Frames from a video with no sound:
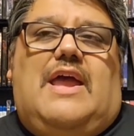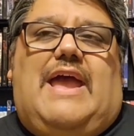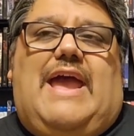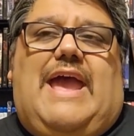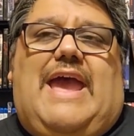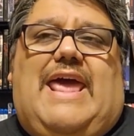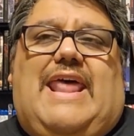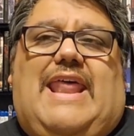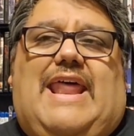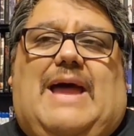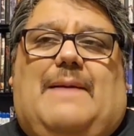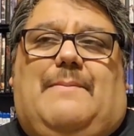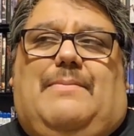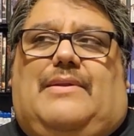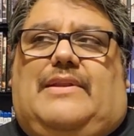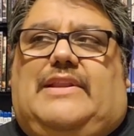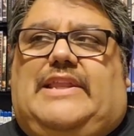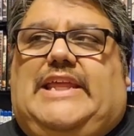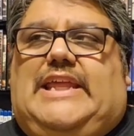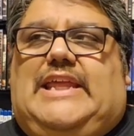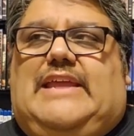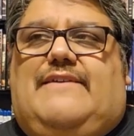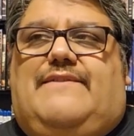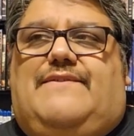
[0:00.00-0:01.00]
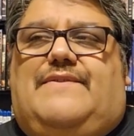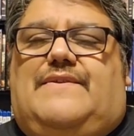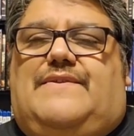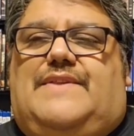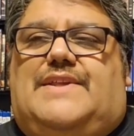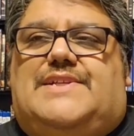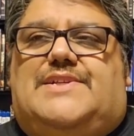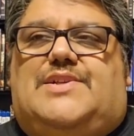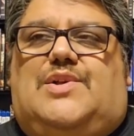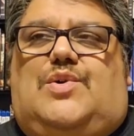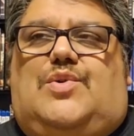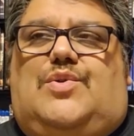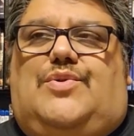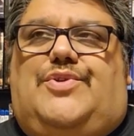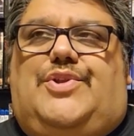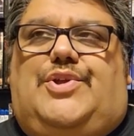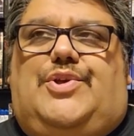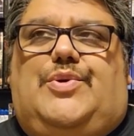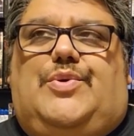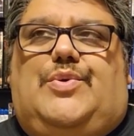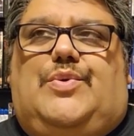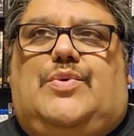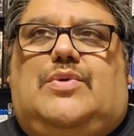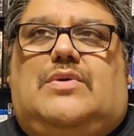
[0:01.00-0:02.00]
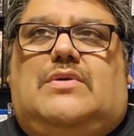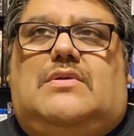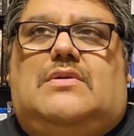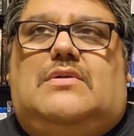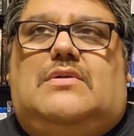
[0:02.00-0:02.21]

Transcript: And I believe in this whole new